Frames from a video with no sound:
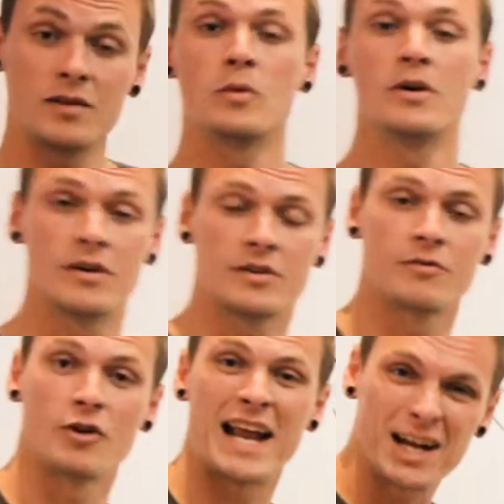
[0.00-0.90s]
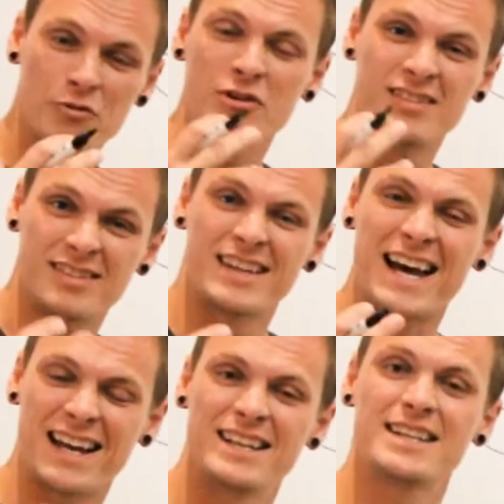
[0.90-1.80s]
works for an angry,
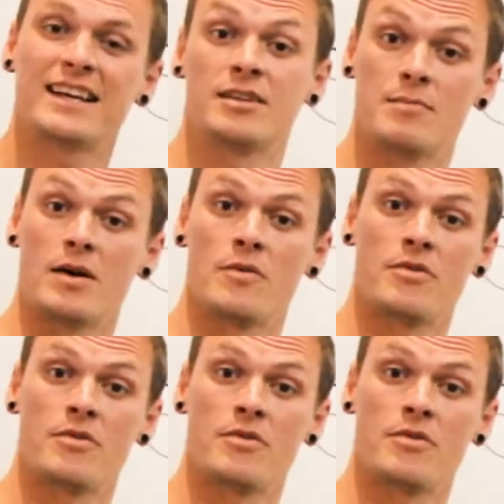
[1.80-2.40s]
snarling, nasty mouth.